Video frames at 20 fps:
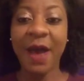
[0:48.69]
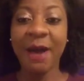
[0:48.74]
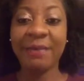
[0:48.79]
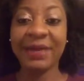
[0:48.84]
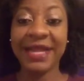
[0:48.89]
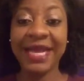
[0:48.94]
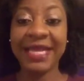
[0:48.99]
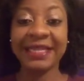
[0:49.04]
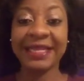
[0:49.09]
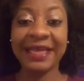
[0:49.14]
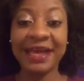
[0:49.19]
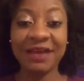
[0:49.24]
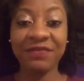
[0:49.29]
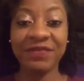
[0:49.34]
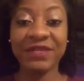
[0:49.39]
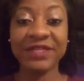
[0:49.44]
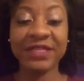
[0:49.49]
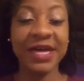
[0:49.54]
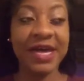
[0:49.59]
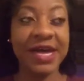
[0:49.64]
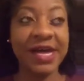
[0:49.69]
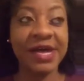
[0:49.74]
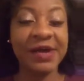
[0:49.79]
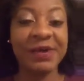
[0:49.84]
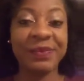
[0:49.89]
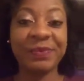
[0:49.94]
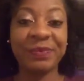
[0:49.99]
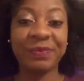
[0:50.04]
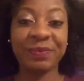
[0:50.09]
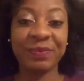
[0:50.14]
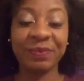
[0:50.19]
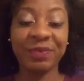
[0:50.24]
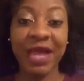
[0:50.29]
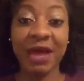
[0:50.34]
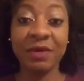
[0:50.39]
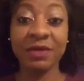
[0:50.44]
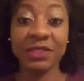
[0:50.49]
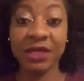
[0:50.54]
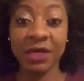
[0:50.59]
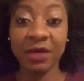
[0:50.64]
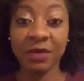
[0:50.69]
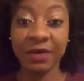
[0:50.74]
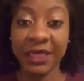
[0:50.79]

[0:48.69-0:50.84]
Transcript: But I left, I was on a